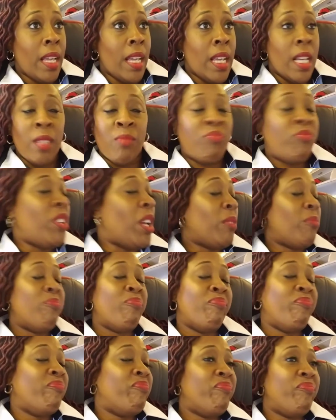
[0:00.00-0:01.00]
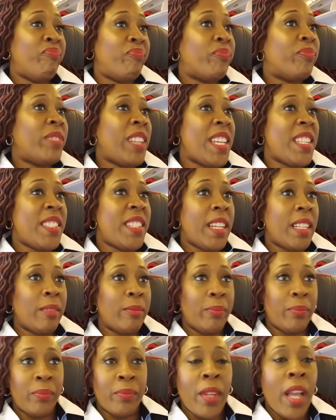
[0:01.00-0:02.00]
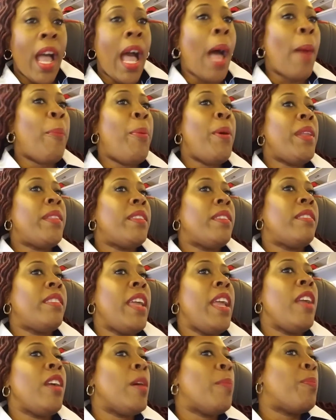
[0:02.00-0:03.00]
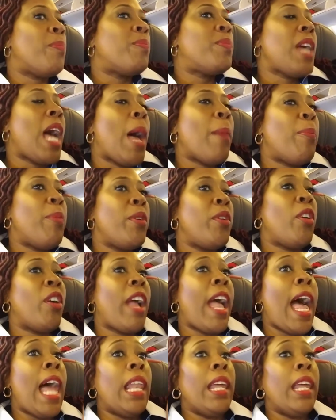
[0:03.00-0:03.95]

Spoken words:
No, that's it. I'll put the thing up top on your galley.